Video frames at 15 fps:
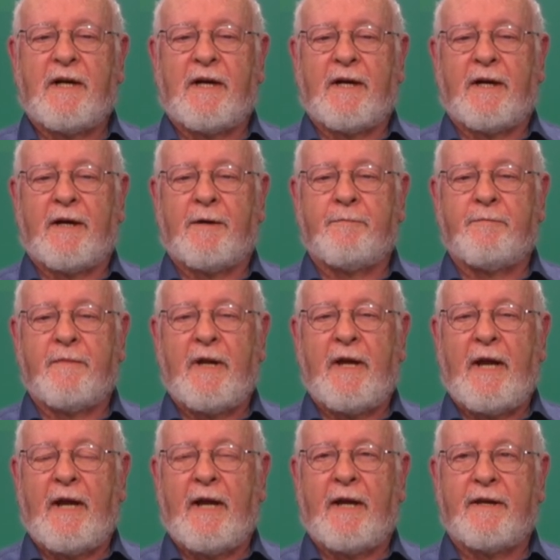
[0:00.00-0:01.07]

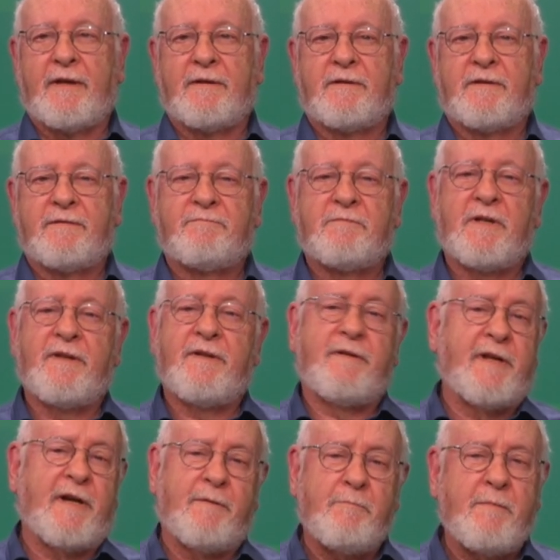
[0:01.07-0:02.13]
And
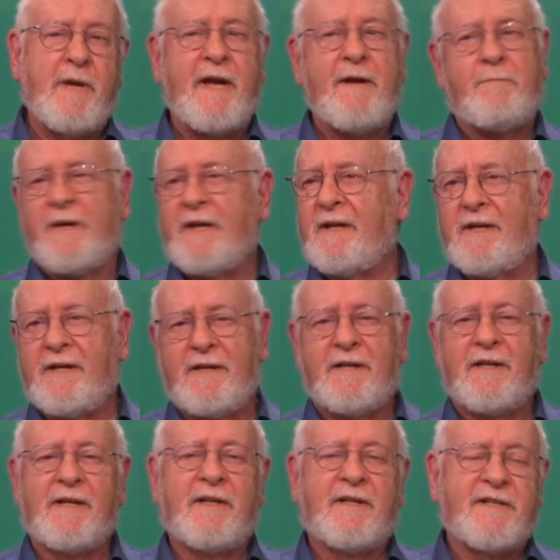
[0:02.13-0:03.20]
there may
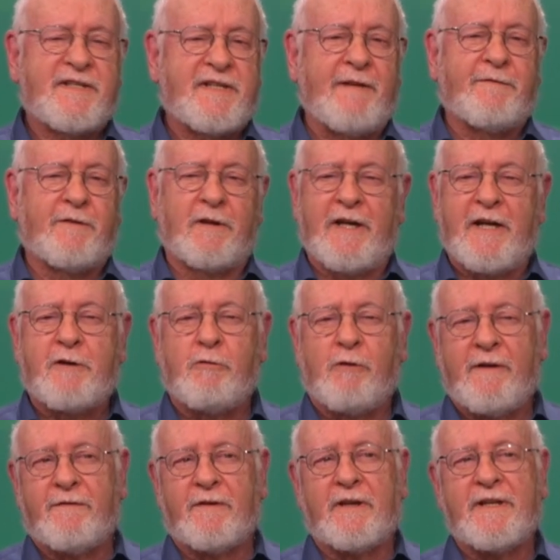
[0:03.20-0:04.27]
be several
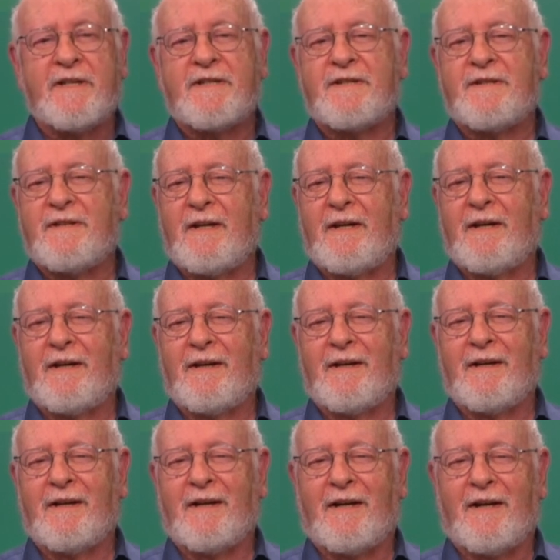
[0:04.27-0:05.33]
equivalents
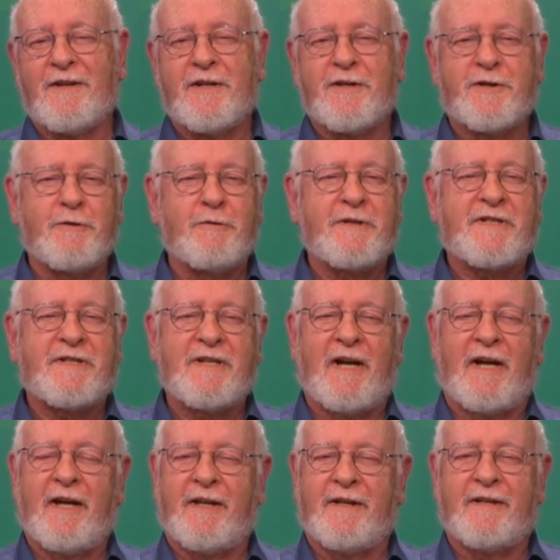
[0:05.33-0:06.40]
on the Jewish
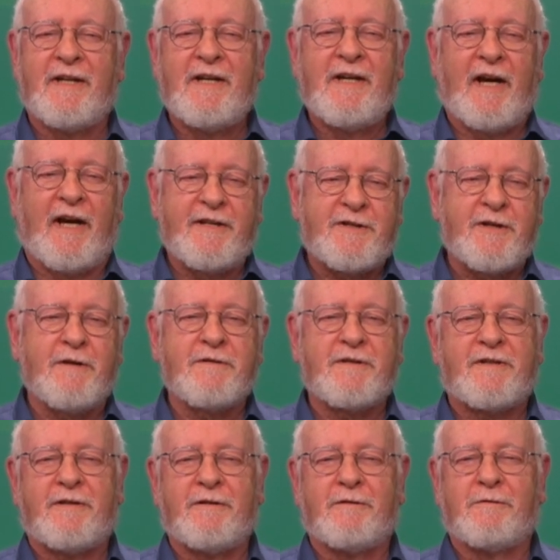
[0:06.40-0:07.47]
side. I
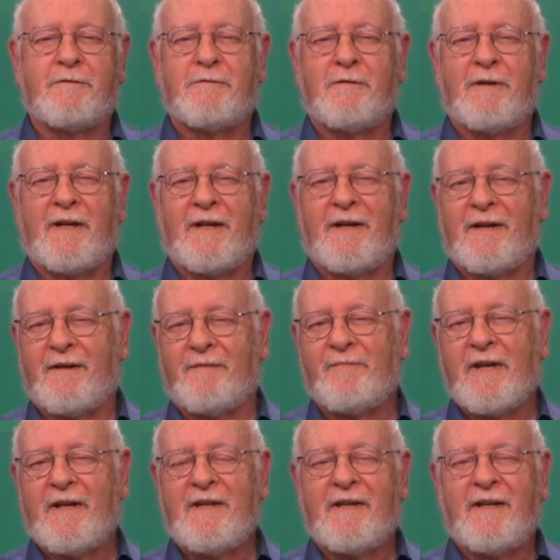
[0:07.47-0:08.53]
chose to